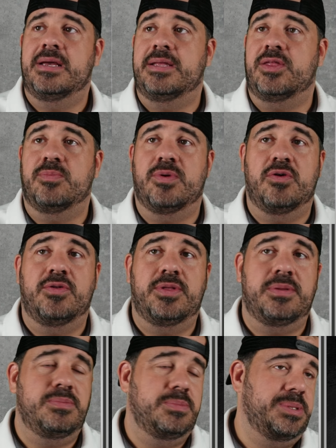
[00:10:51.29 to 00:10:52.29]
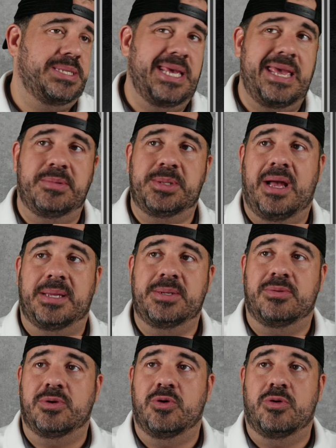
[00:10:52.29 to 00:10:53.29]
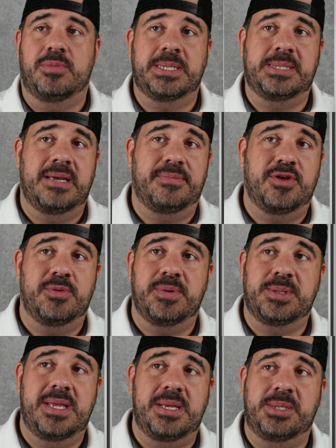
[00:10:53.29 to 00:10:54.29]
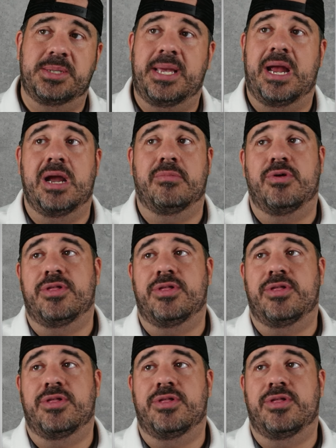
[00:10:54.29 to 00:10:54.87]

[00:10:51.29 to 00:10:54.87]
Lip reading: They're both same shots on goal, except their percentage is terrible.